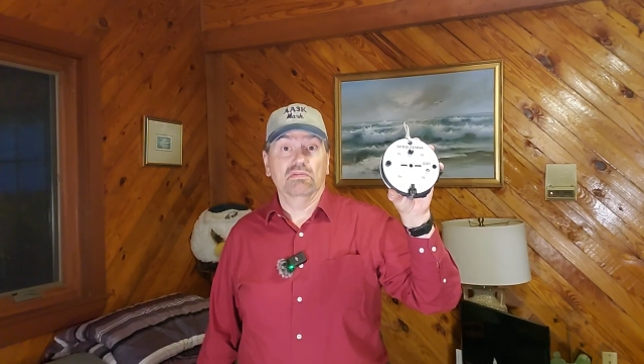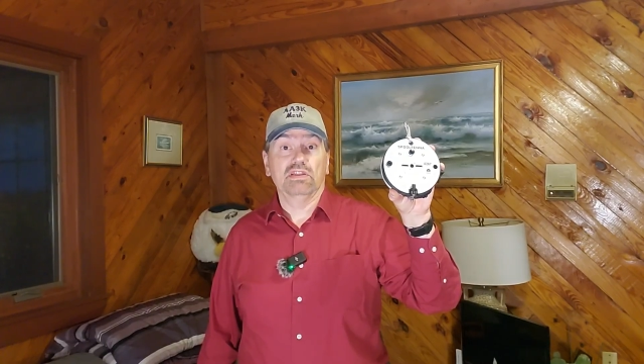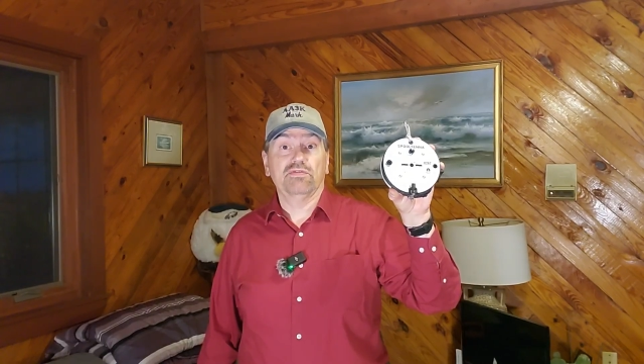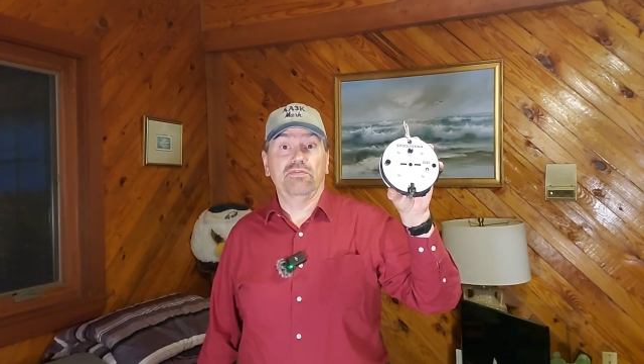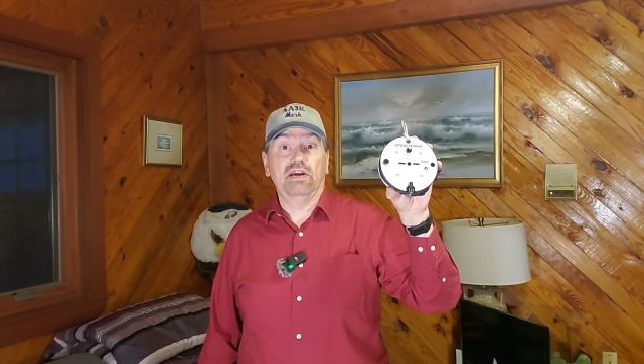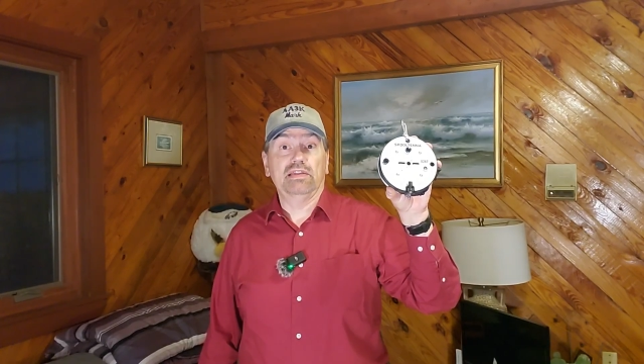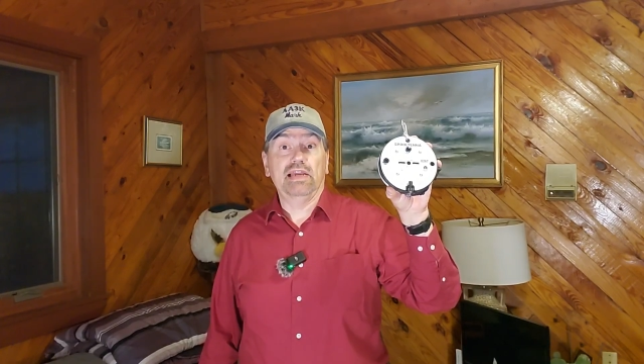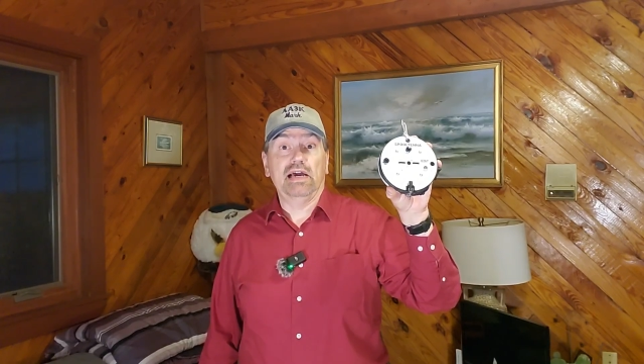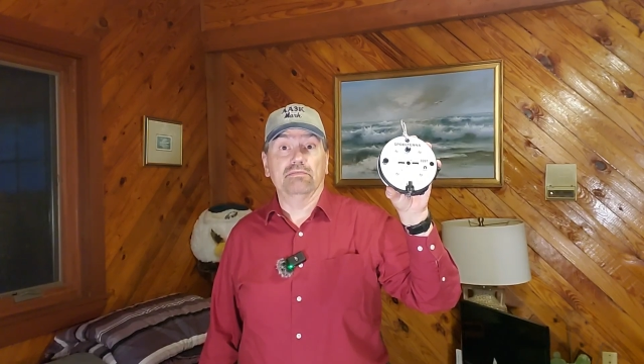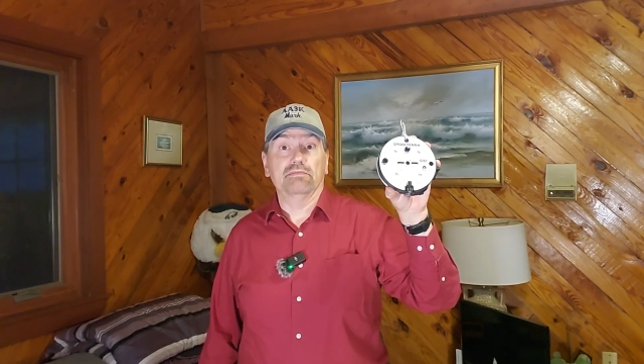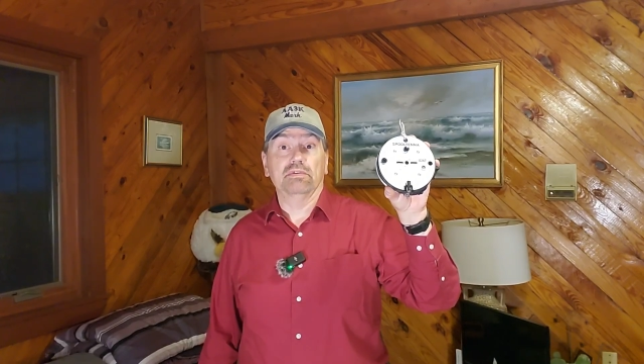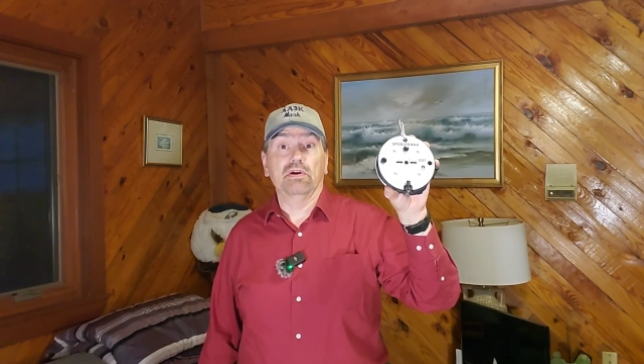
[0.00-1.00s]
Let's find
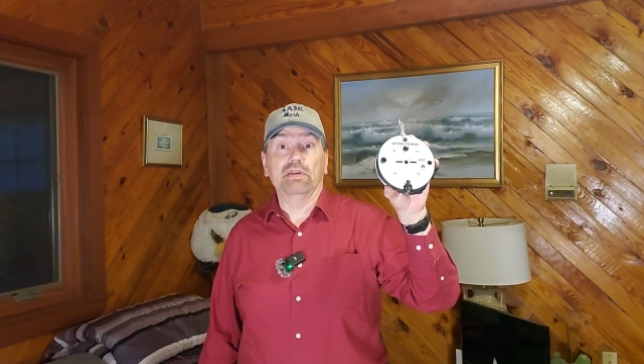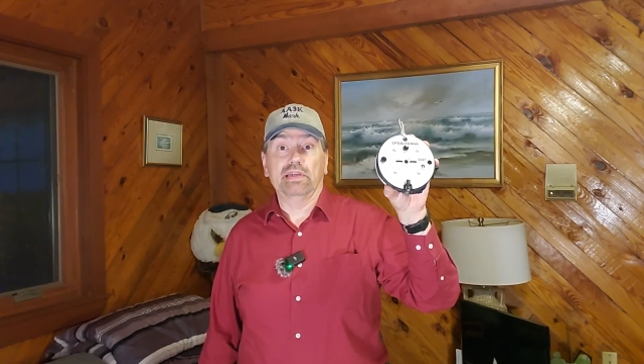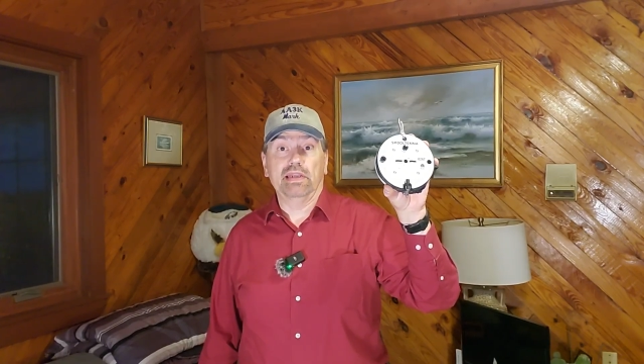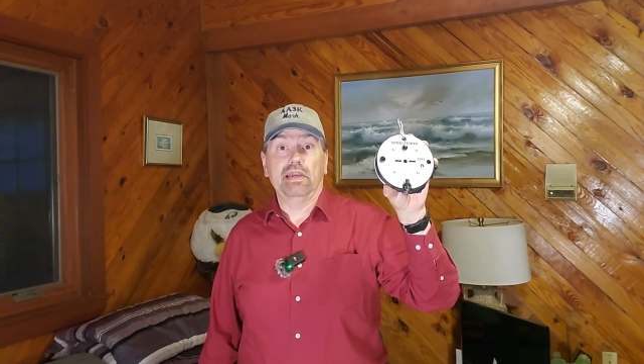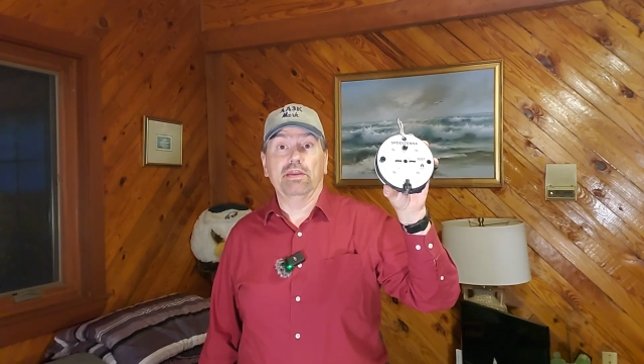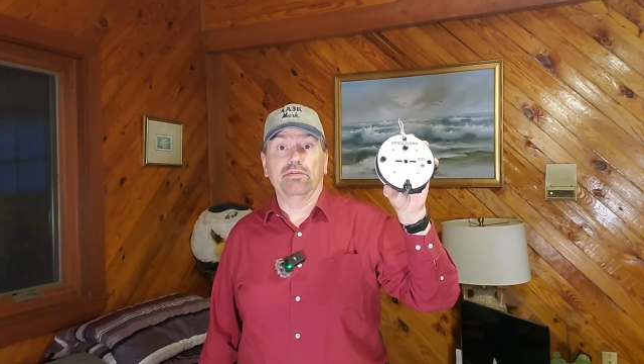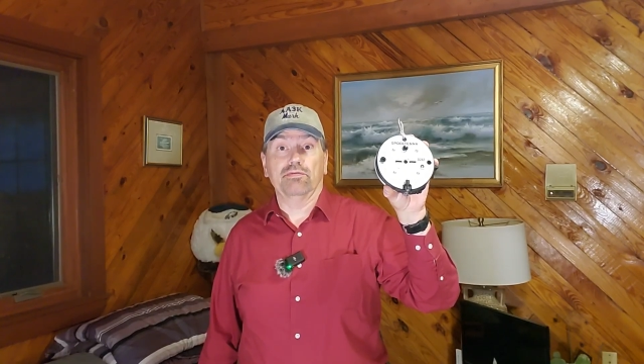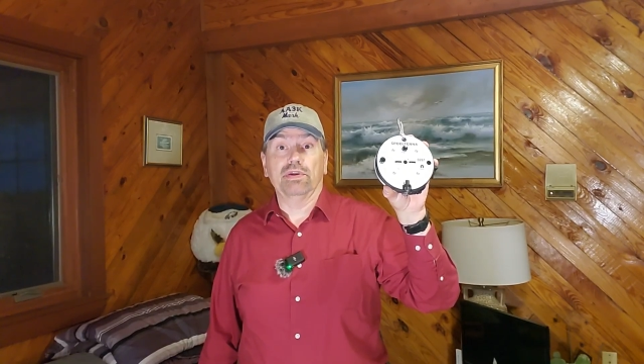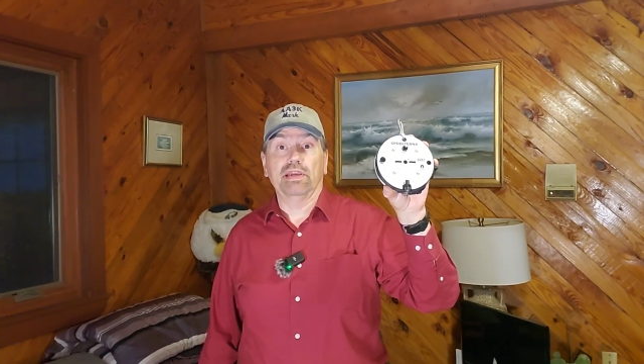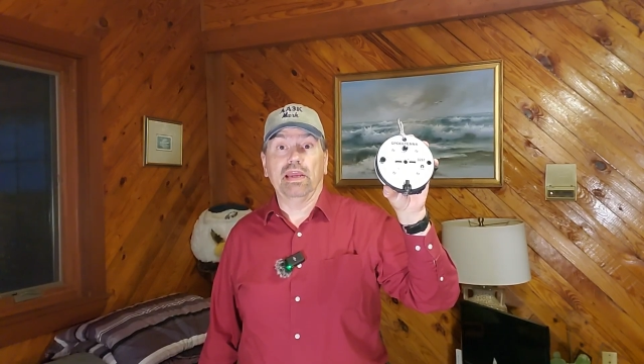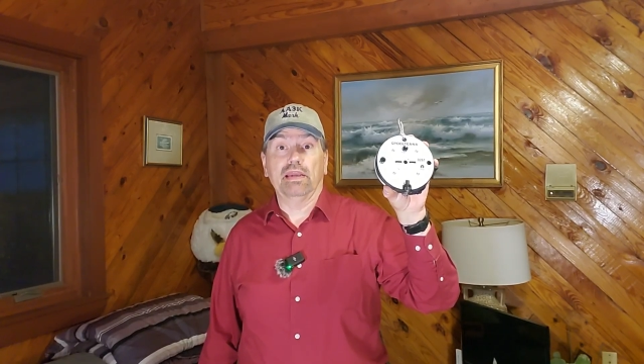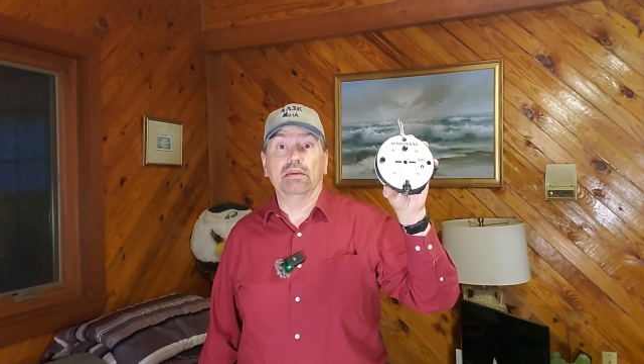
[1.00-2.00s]
out on
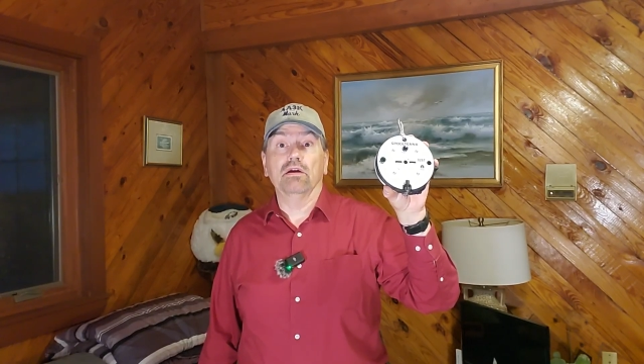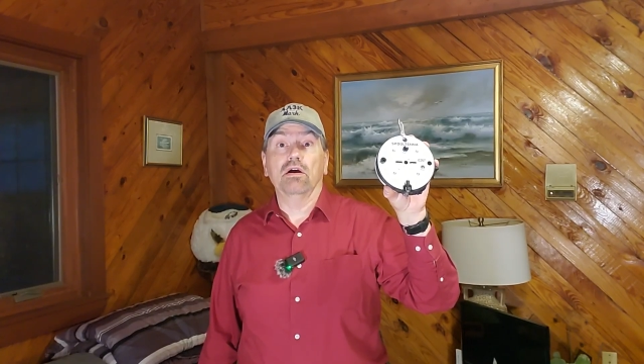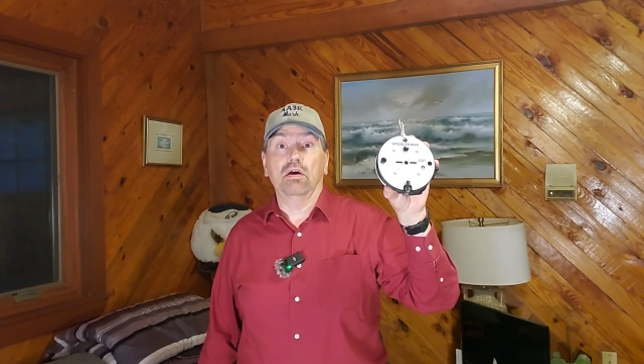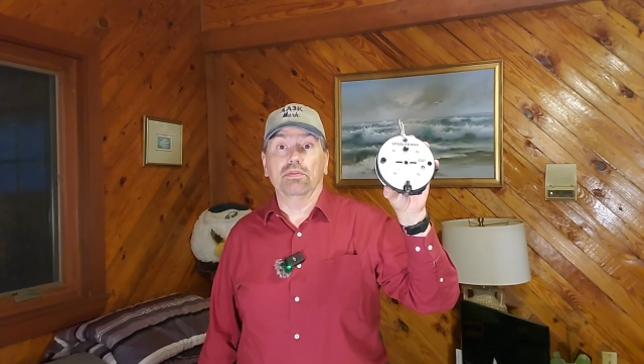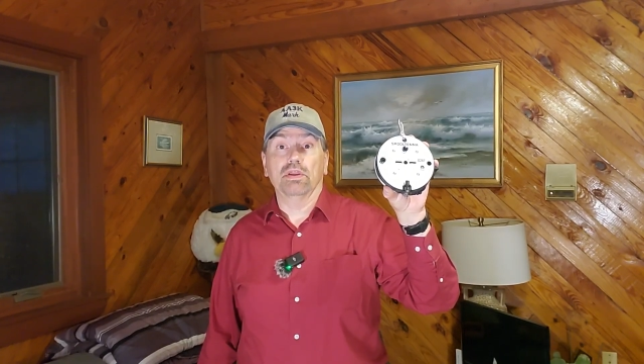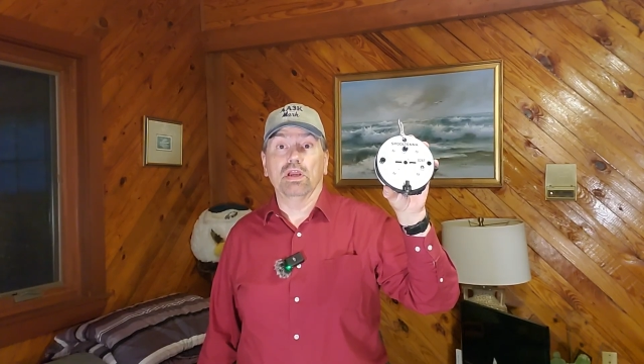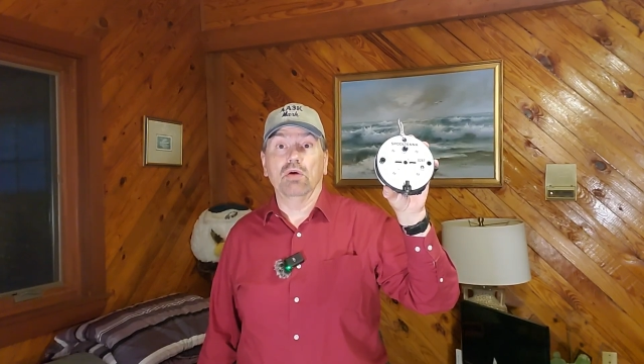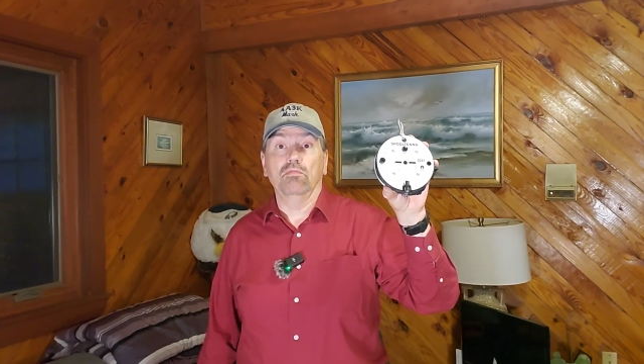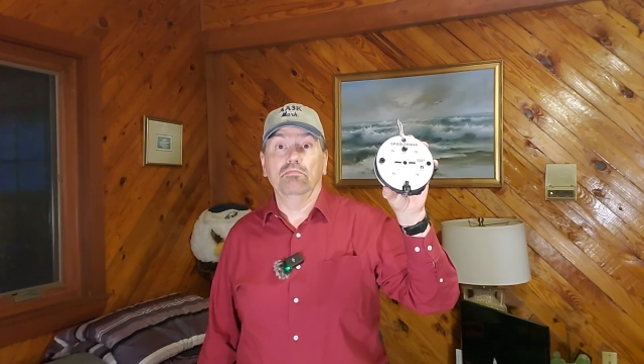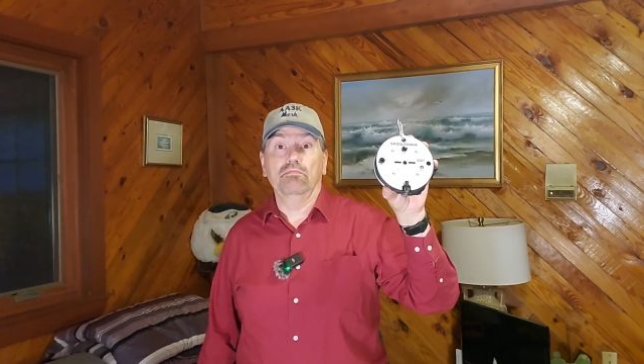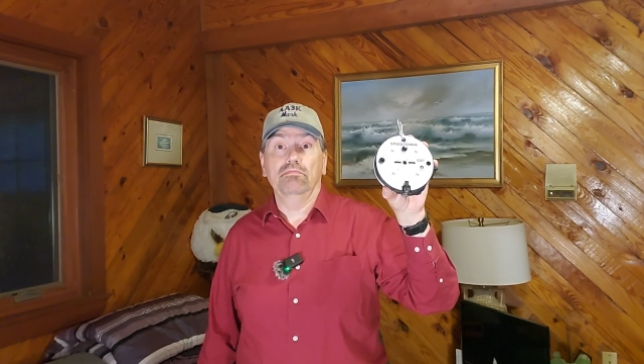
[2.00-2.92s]
AA3K on the go.